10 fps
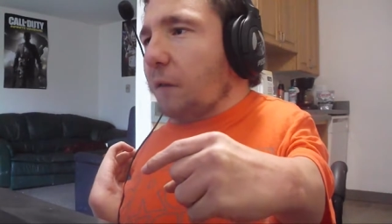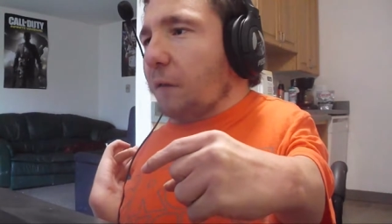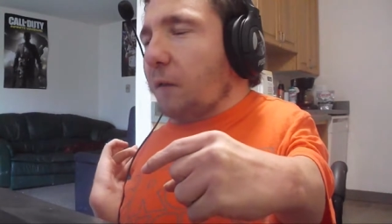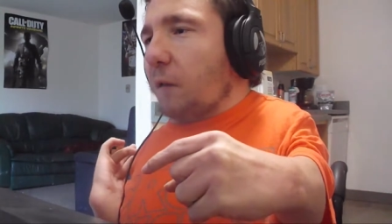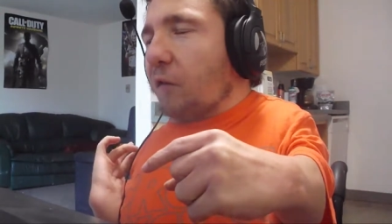
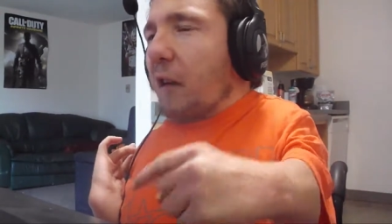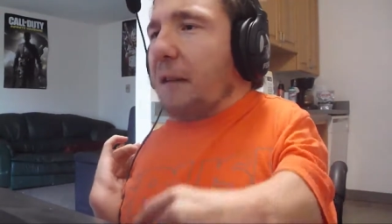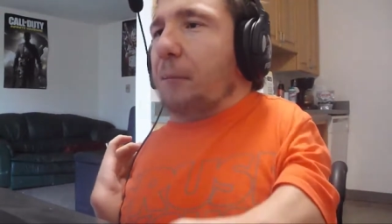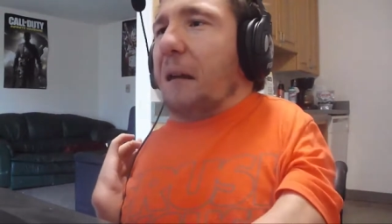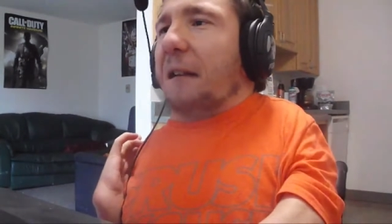the
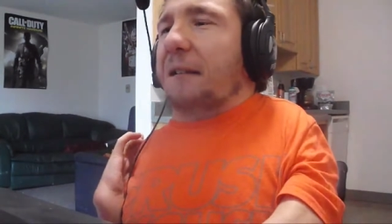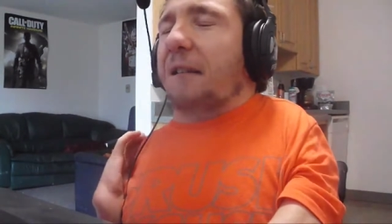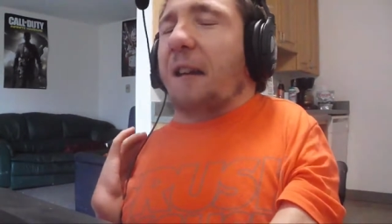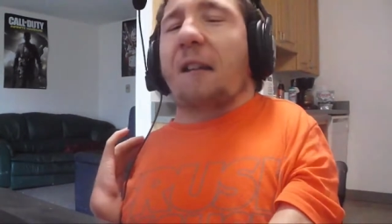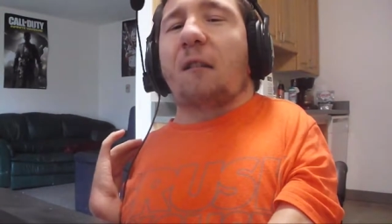fighting
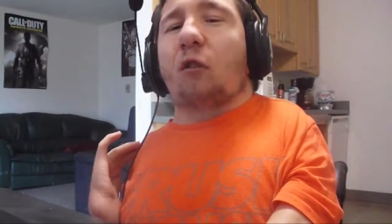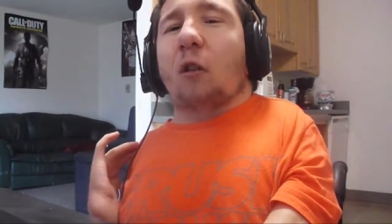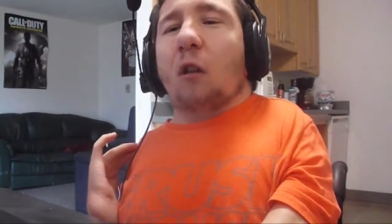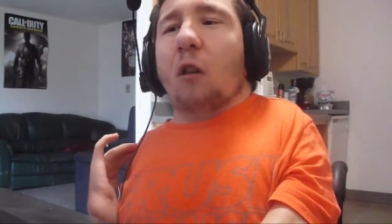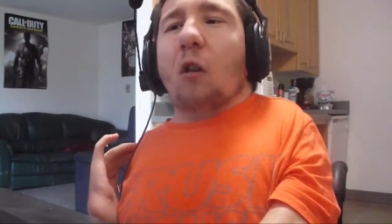
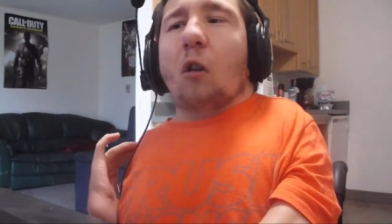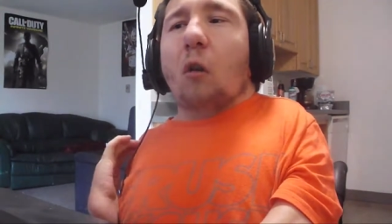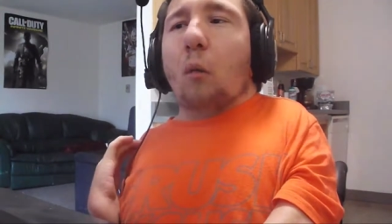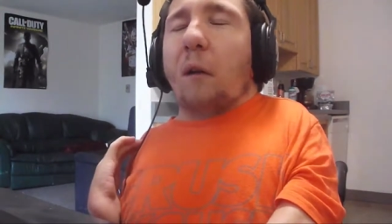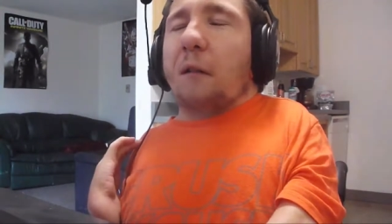backstage,
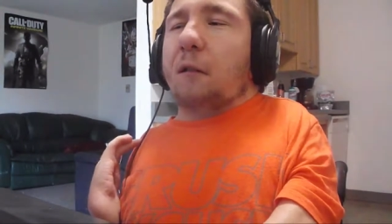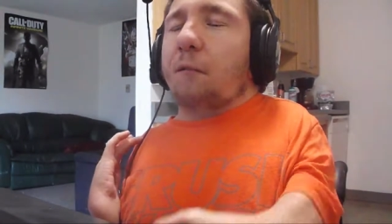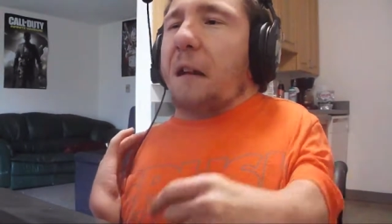which